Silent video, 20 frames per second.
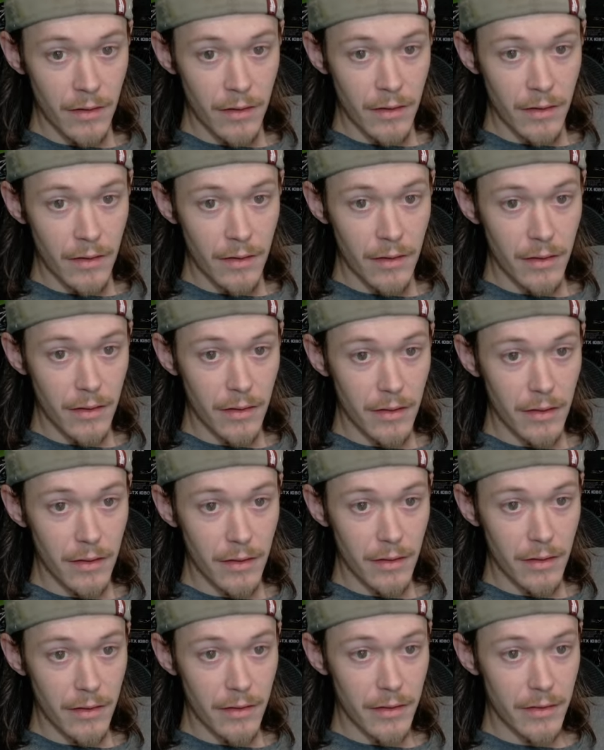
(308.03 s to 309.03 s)

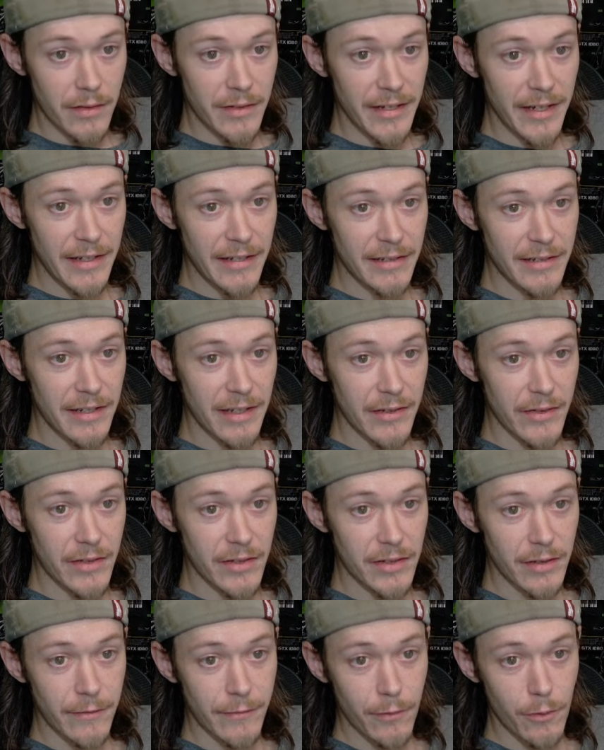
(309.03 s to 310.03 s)
Our test gave
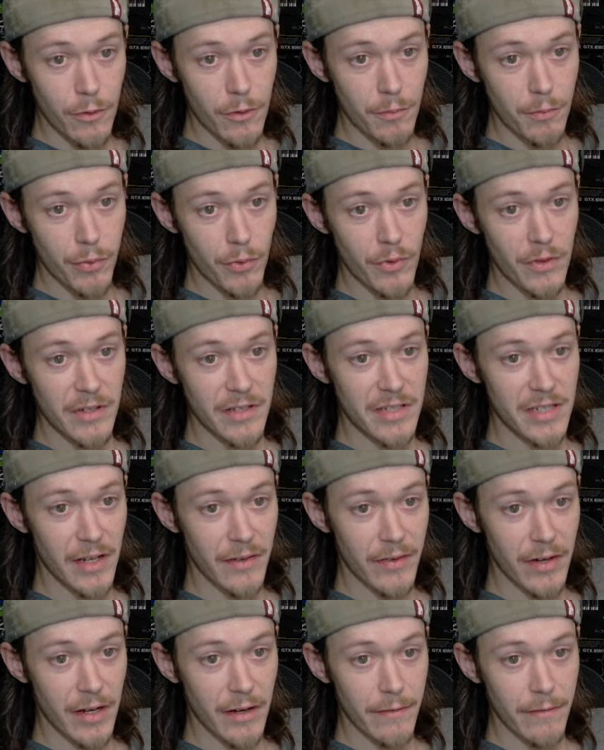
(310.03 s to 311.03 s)
us a
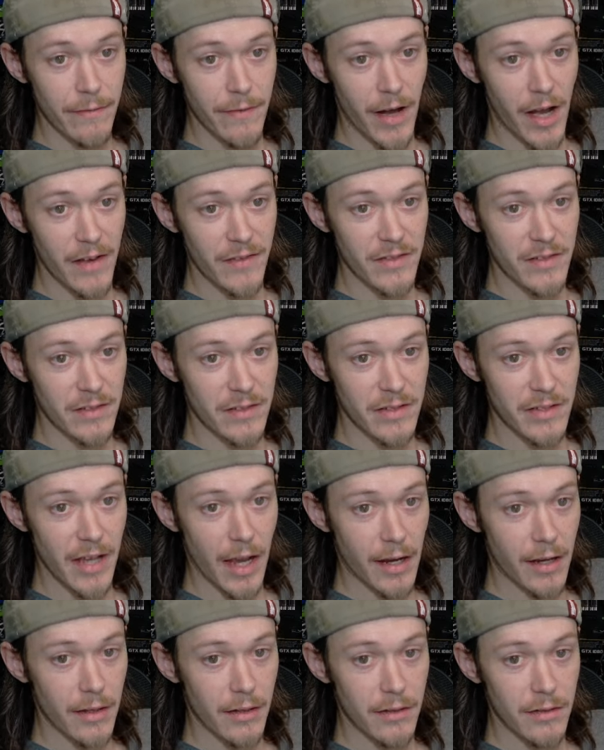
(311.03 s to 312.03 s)
4.785
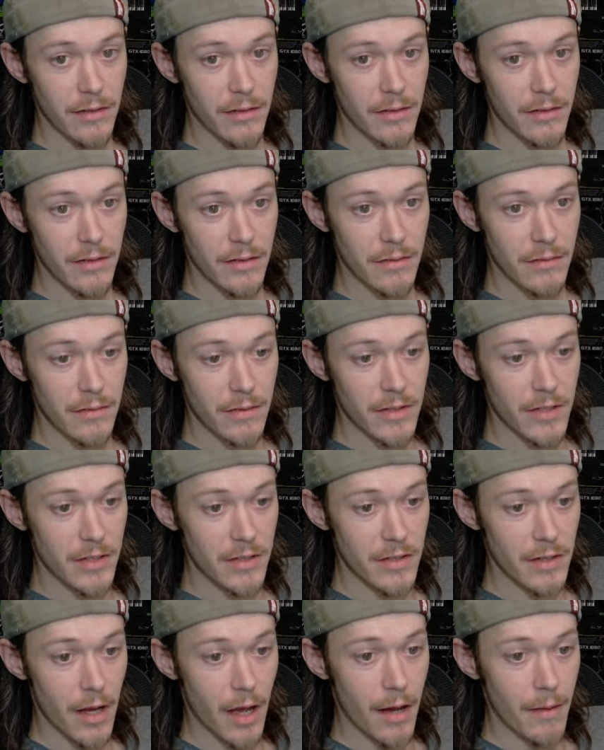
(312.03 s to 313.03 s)
seconds, which
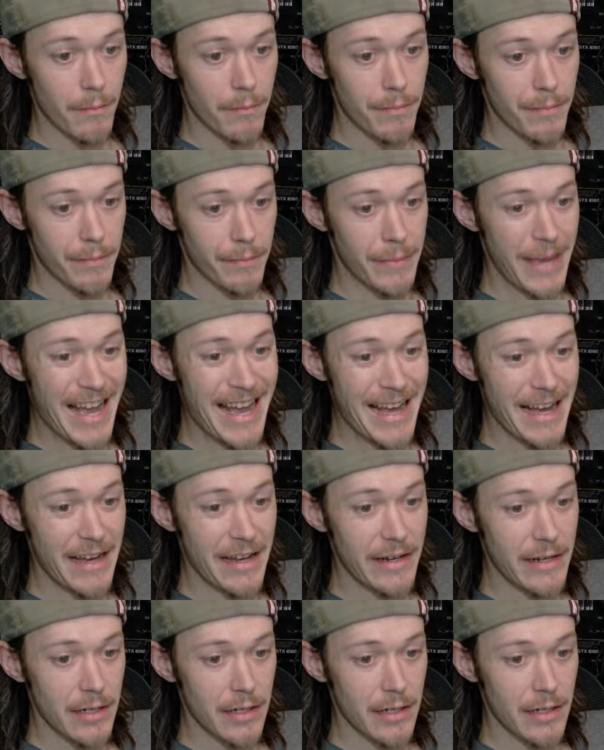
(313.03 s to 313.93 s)
is not bad.